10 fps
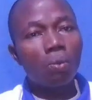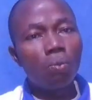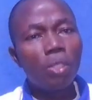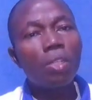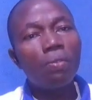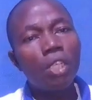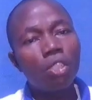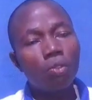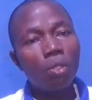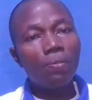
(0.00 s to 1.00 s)
which of them
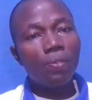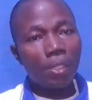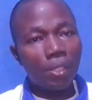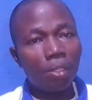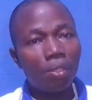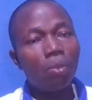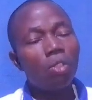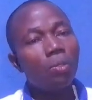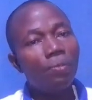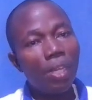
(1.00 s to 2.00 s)
should you invest in? You
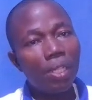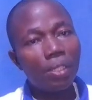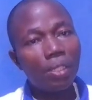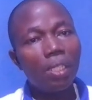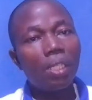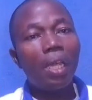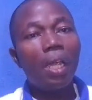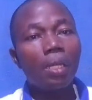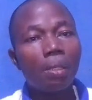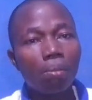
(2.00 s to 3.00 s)
want to invest
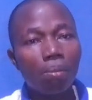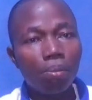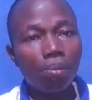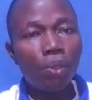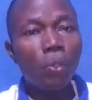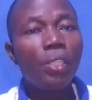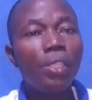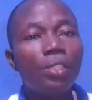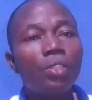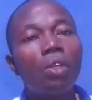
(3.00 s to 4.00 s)
in
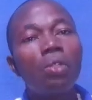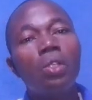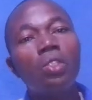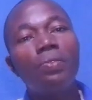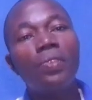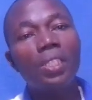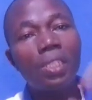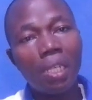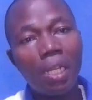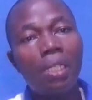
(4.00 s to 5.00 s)
buildings or you want to invest
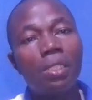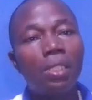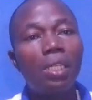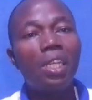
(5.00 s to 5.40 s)
in land?